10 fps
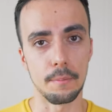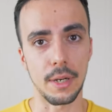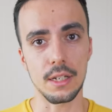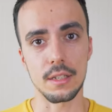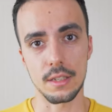
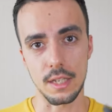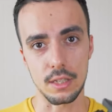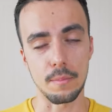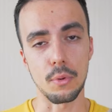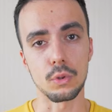But
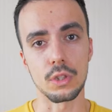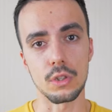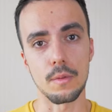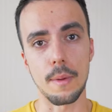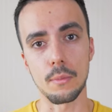it's
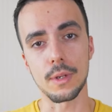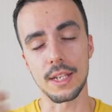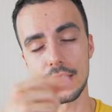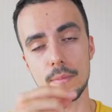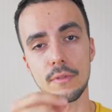important to remember what
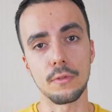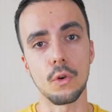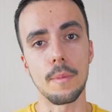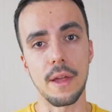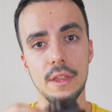I said
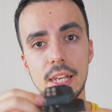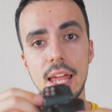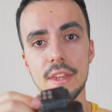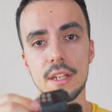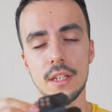before about the
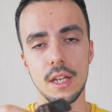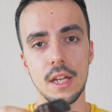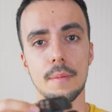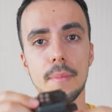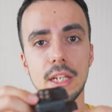leather.
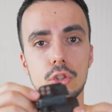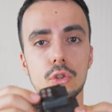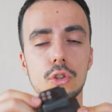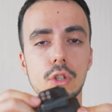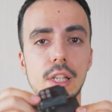Make
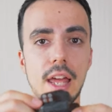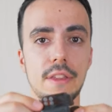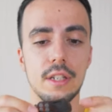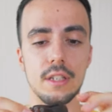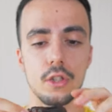sure your
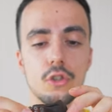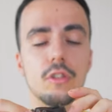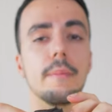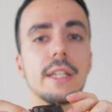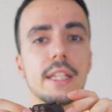leather
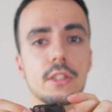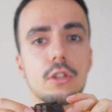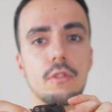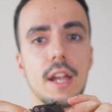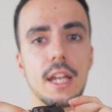trimming is
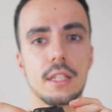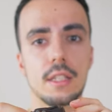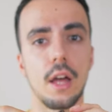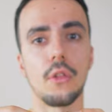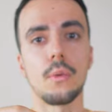
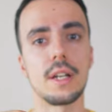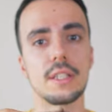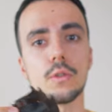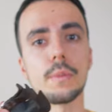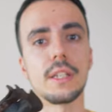correct,
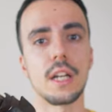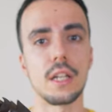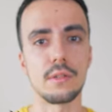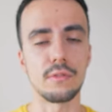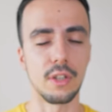otherwise it will be
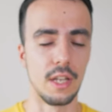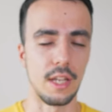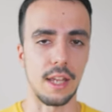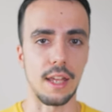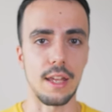kind of
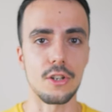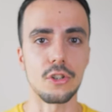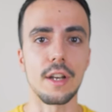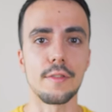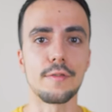uh,
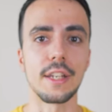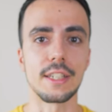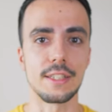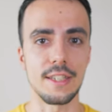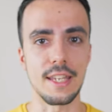trying to
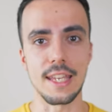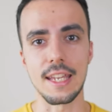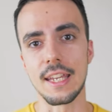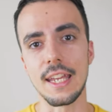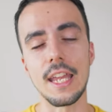fix
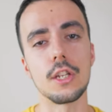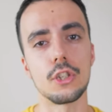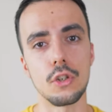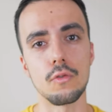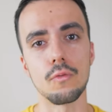the
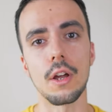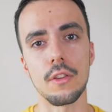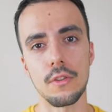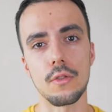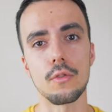issue
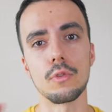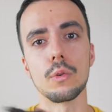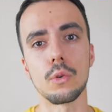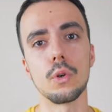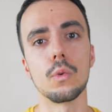rather than the
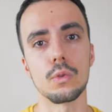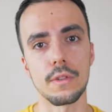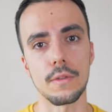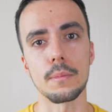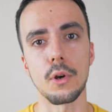real
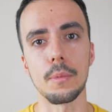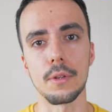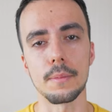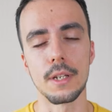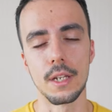cause of the
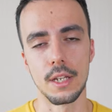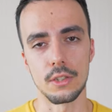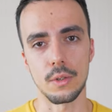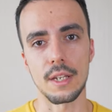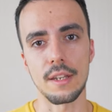problem.
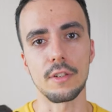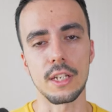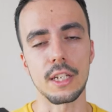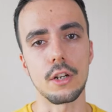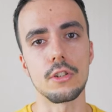So I
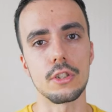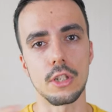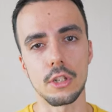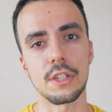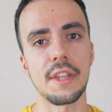definitely encourage you
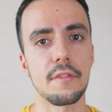to look at